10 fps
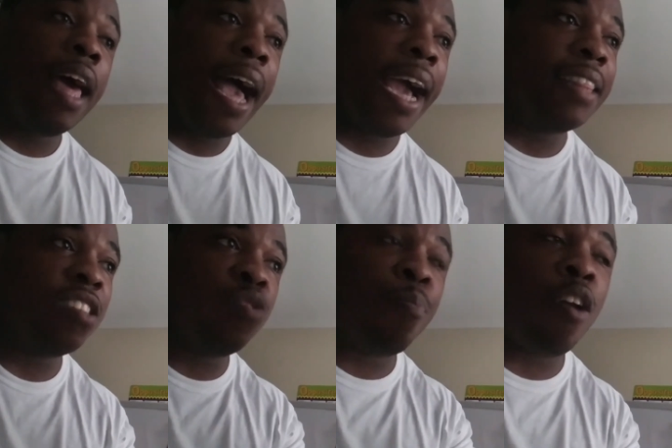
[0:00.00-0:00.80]
I got
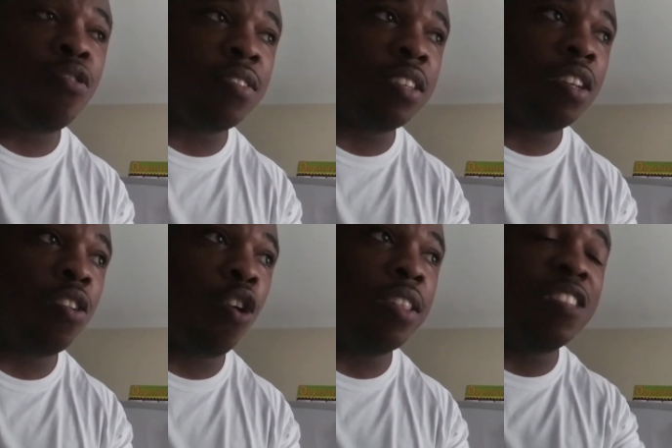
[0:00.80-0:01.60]
this person
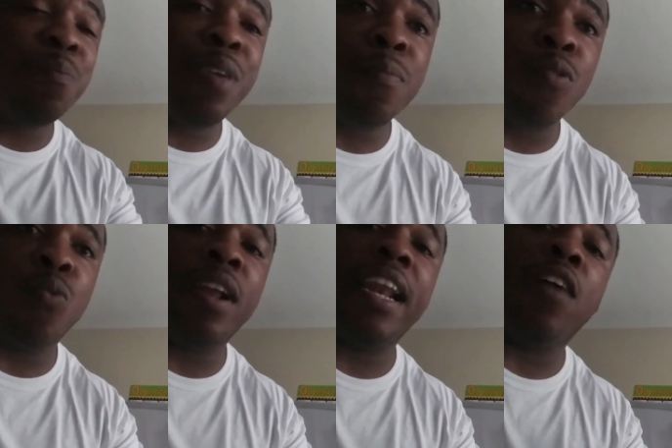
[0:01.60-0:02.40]
or these people
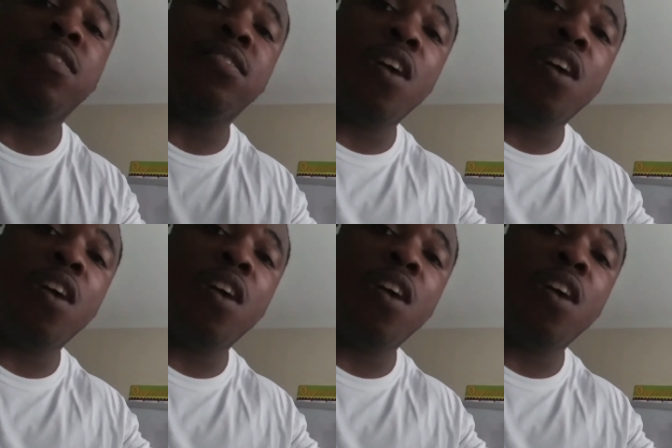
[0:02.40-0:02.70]
renting out this